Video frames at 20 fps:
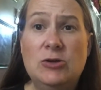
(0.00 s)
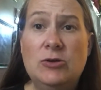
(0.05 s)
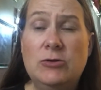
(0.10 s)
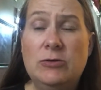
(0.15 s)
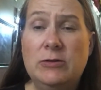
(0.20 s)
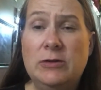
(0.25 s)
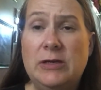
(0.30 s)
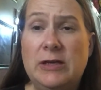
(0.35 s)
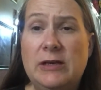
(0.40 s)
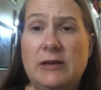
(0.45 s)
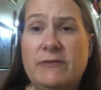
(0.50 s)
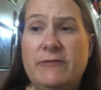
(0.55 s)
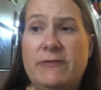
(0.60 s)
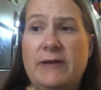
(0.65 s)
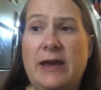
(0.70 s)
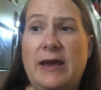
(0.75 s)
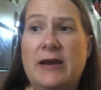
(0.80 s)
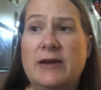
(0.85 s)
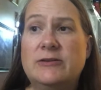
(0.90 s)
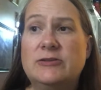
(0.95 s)
cooling
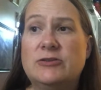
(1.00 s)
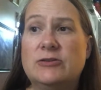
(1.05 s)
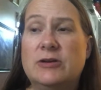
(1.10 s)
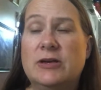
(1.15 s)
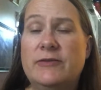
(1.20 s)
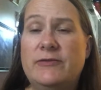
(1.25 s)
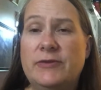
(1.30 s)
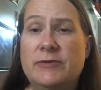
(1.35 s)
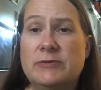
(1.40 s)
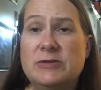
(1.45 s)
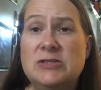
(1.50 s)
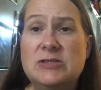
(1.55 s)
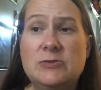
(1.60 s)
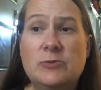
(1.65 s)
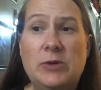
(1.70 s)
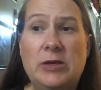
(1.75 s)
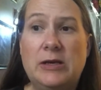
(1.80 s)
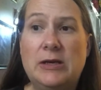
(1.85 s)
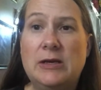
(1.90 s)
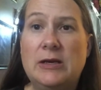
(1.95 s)
effect or if it was
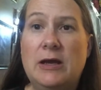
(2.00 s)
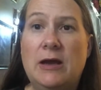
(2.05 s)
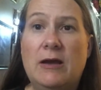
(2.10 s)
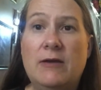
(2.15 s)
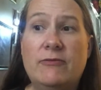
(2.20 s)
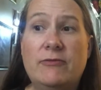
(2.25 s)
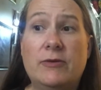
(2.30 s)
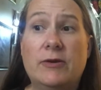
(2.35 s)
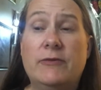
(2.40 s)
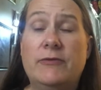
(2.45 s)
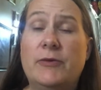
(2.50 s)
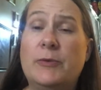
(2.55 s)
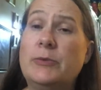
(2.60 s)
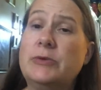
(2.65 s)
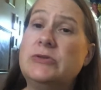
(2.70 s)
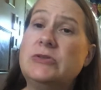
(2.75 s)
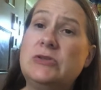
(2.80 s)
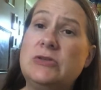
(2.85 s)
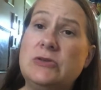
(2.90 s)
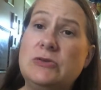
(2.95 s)
sweet enough or if it
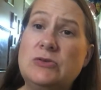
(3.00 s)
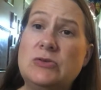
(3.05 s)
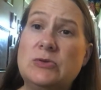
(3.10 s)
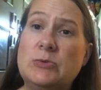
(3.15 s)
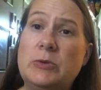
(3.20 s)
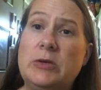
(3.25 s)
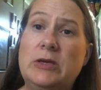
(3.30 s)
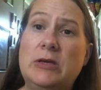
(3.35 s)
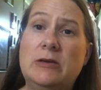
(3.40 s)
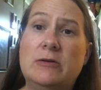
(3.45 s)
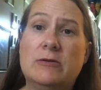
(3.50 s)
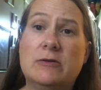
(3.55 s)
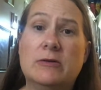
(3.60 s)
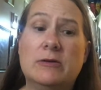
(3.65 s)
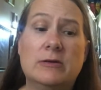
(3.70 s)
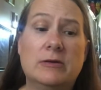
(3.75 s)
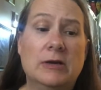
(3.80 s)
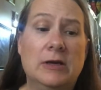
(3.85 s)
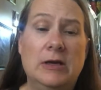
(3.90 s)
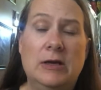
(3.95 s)
was too sweet
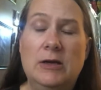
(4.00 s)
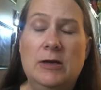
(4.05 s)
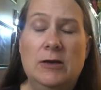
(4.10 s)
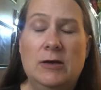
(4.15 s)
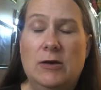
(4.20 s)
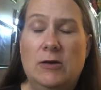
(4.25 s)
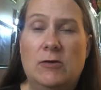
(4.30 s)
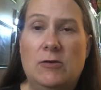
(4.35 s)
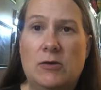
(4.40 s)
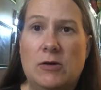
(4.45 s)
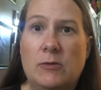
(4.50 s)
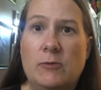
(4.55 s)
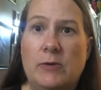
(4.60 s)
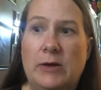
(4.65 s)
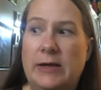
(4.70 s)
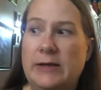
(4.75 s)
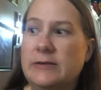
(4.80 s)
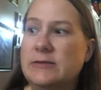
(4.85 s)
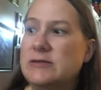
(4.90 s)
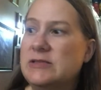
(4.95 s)
or or
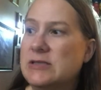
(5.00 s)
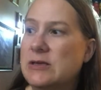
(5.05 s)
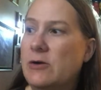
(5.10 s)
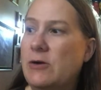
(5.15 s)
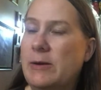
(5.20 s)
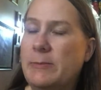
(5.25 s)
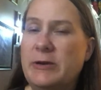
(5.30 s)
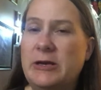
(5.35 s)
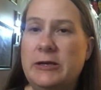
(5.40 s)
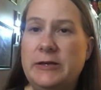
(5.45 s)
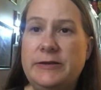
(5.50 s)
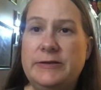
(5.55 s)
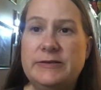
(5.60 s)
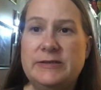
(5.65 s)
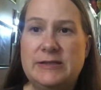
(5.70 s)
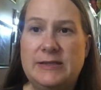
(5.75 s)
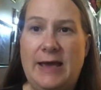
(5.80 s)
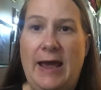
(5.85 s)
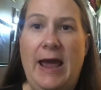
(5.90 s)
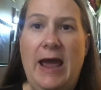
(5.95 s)
what. So I'm going to
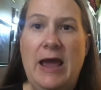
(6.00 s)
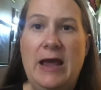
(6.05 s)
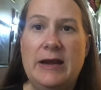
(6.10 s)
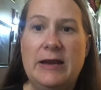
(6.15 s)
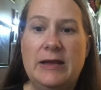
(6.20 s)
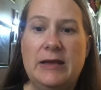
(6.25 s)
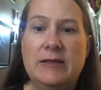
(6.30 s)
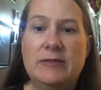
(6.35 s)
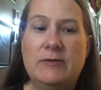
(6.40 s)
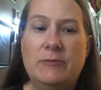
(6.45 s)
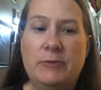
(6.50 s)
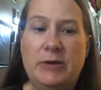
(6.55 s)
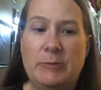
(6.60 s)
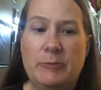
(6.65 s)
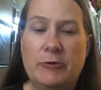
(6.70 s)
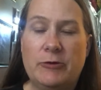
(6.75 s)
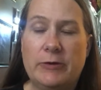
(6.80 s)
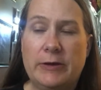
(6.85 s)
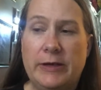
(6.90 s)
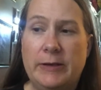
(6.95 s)
use that in the
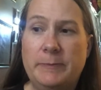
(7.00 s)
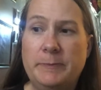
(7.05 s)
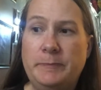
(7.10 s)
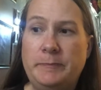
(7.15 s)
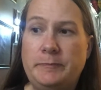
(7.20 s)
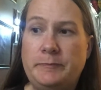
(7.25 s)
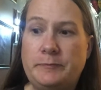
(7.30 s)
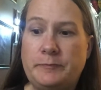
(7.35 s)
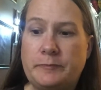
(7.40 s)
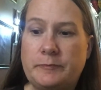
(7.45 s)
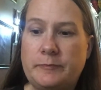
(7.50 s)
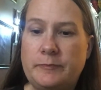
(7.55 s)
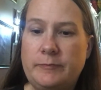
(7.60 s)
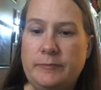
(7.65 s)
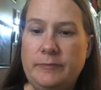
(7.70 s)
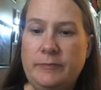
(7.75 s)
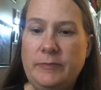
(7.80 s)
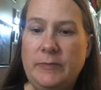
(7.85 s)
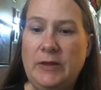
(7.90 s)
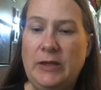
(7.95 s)
whipped cream
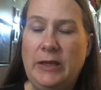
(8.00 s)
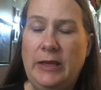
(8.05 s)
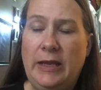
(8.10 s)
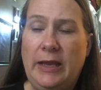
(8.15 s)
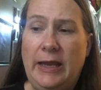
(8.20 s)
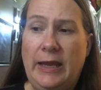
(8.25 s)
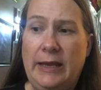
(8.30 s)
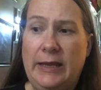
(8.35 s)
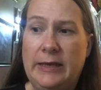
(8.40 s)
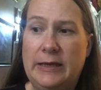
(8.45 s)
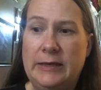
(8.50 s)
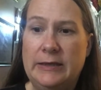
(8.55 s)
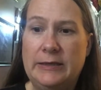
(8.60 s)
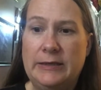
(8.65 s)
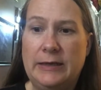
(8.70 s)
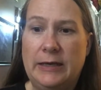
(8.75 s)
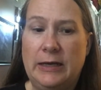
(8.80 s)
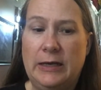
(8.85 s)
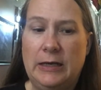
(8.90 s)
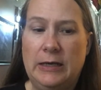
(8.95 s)

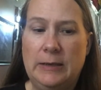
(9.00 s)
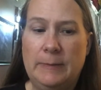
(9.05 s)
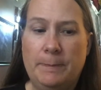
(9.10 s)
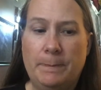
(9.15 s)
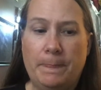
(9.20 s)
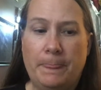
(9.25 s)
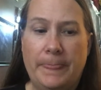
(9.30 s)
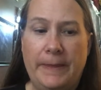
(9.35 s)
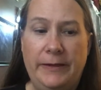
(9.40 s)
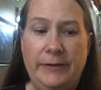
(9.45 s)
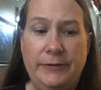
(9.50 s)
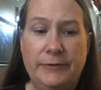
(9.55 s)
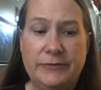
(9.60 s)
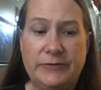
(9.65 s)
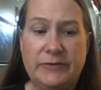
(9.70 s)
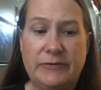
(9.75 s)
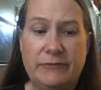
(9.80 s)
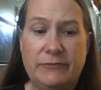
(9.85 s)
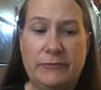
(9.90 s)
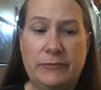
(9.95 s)
and um,
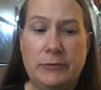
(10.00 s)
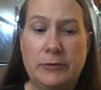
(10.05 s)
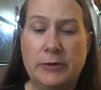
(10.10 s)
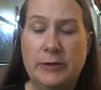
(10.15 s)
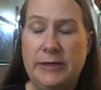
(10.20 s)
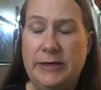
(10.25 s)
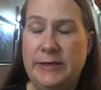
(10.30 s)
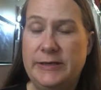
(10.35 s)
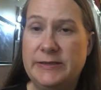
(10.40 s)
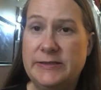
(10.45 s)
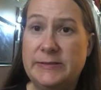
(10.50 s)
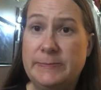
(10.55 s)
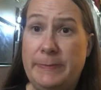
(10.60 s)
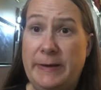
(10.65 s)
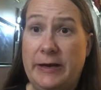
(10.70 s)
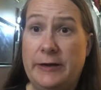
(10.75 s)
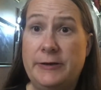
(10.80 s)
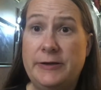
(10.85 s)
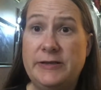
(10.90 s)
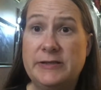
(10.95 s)
use it for his
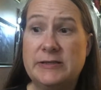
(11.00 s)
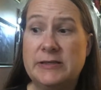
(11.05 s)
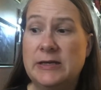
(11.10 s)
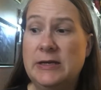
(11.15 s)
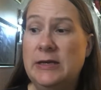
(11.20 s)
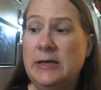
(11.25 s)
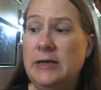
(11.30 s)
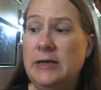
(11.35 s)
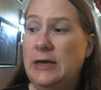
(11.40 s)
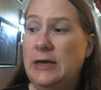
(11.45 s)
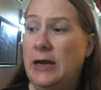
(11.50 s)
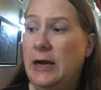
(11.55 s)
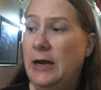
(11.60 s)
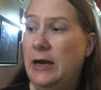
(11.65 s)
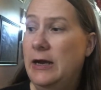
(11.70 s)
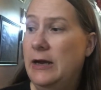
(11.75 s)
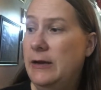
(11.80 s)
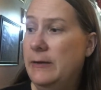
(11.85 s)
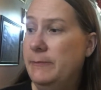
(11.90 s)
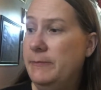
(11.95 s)
berries.
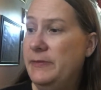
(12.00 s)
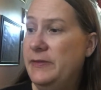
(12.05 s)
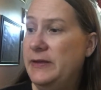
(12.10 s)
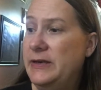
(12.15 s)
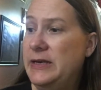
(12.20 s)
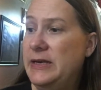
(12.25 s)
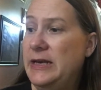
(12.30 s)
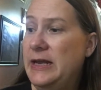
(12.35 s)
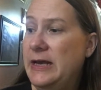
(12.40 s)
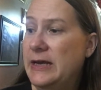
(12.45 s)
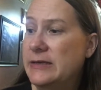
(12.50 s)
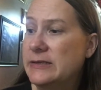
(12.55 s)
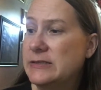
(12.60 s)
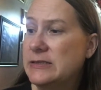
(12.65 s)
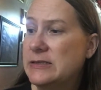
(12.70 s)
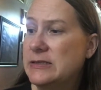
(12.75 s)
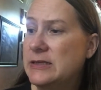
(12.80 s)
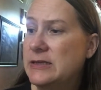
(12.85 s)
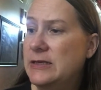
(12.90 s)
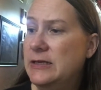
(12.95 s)
Um, the
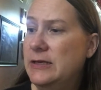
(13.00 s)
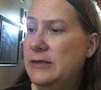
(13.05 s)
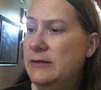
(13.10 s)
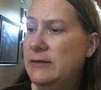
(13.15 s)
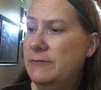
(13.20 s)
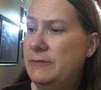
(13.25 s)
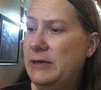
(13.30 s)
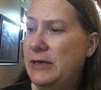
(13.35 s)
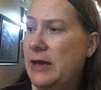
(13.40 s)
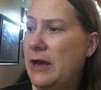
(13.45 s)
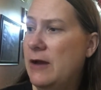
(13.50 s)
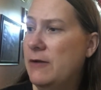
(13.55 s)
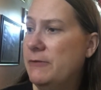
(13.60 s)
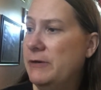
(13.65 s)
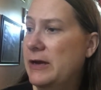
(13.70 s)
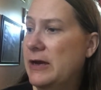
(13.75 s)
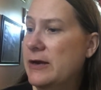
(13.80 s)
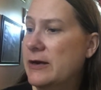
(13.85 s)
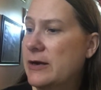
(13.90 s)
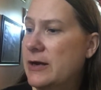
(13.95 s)
next thing that we got, we
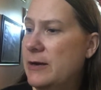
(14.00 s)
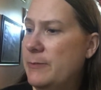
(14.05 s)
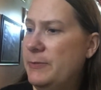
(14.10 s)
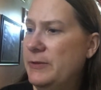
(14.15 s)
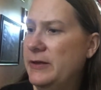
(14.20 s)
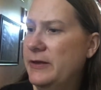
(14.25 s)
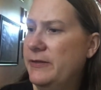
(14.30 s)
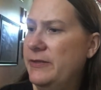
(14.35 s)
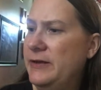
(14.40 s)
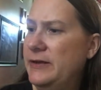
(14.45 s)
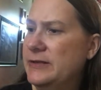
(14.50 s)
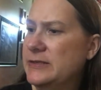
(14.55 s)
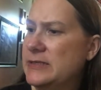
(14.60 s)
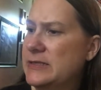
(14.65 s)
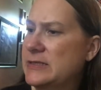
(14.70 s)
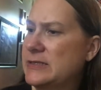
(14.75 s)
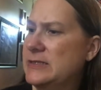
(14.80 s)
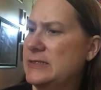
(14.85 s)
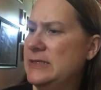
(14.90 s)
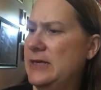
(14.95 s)
got a couple of things
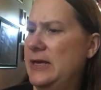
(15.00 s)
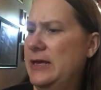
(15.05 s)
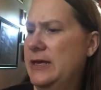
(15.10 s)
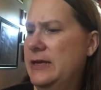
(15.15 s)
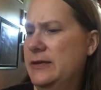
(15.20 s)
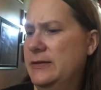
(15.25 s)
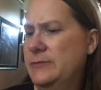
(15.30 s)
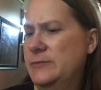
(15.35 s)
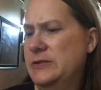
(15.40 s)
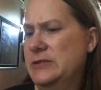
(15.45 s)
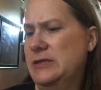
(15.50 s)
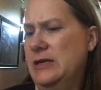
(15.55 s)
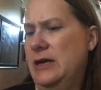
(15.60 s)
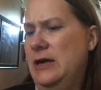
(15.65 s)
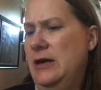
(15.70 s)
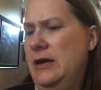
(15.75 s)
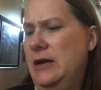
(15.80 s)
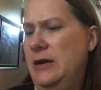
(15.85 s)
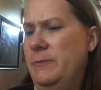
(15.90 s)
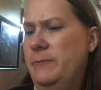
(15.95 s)
at Sam's.
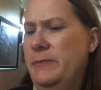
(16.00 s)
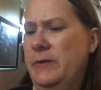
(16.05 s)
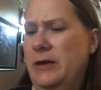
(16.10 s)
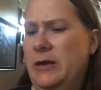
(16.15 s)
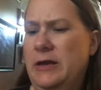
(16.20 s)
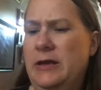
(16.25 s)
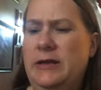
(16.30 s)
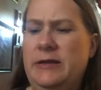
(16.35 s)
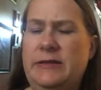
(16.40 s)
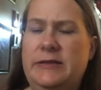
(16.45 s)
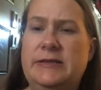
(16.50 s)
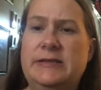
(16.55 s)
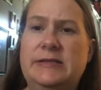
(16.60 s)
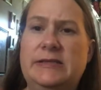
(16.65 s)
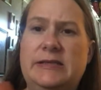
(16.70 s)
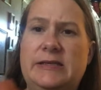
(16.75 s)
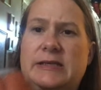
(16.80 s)
Um, this